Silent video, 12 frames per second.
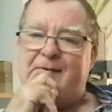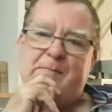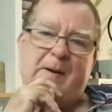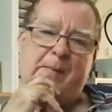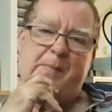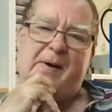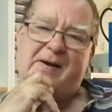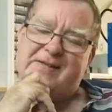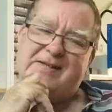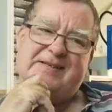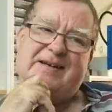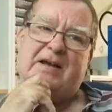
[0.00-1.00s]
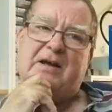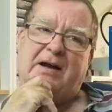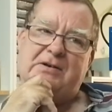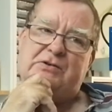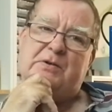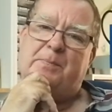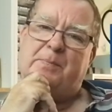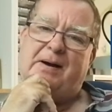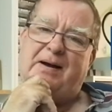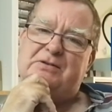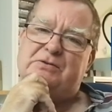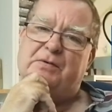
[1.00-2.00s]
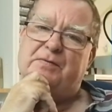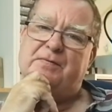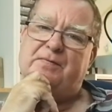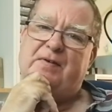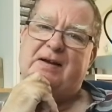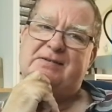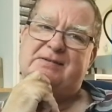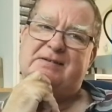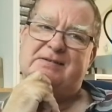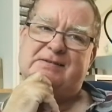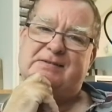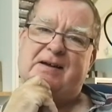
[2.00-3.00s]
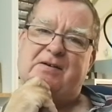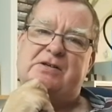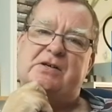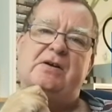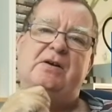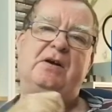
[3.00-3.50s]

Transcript: I remember back in the day, I used to buy stuff and fix it and sell it.